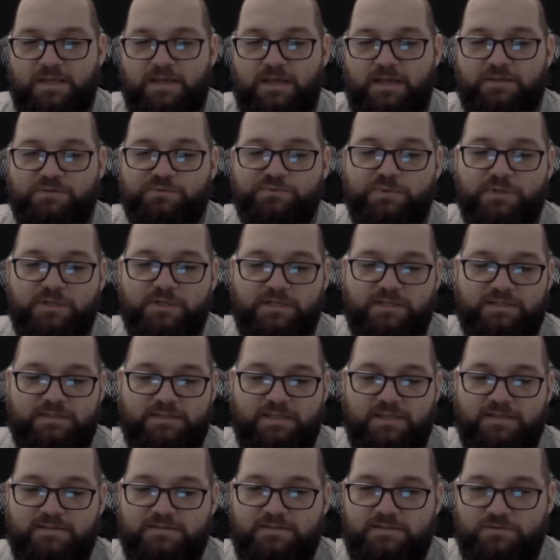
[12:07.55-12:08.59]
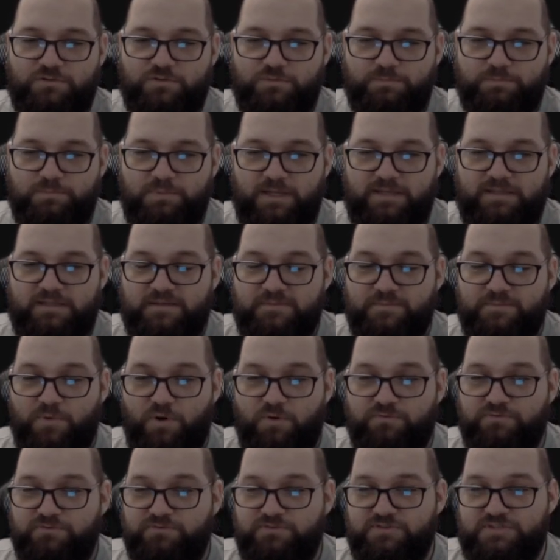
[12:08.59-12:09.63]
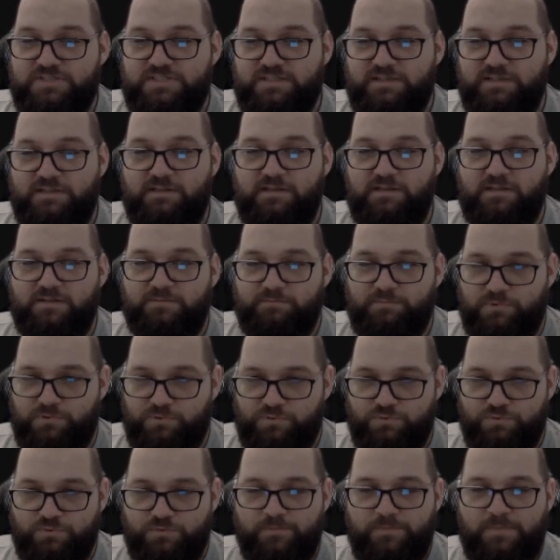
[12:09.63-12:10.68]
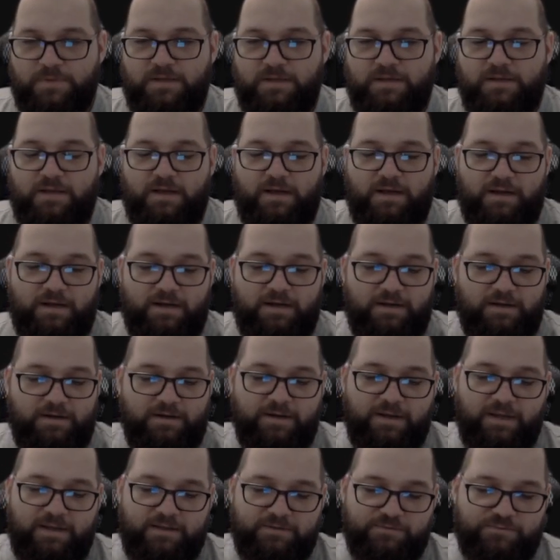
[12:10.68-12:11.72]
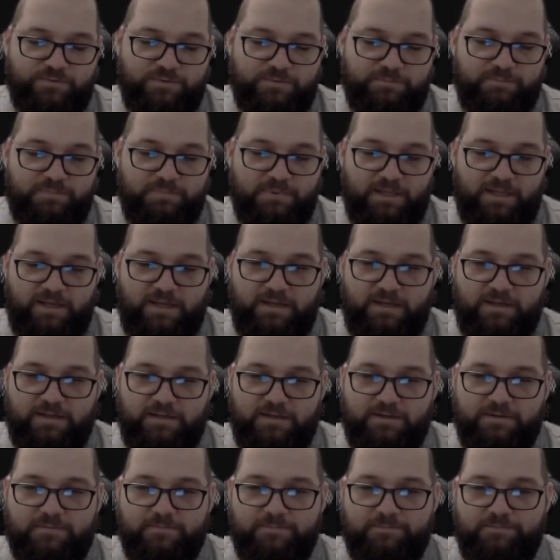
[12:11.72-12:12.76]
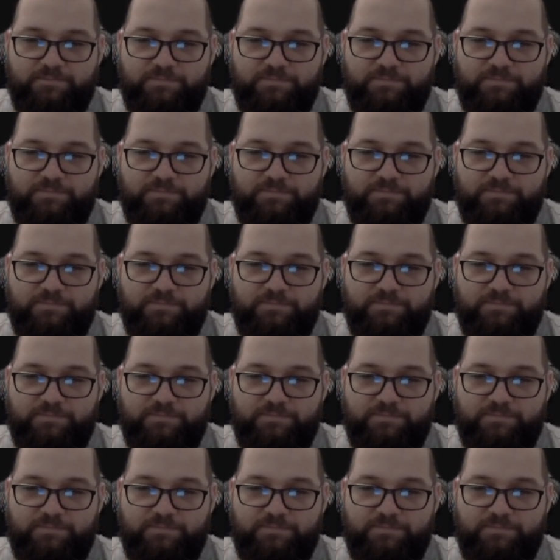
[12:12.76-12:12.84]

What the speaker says: and we're intending to play them off of a singular blue, and we play,